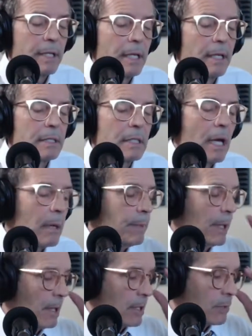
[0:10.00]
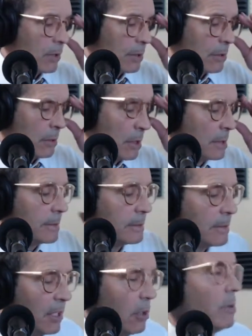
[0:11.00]
that is a lot of parents will go,
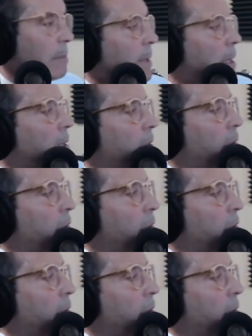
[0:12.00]
you were better.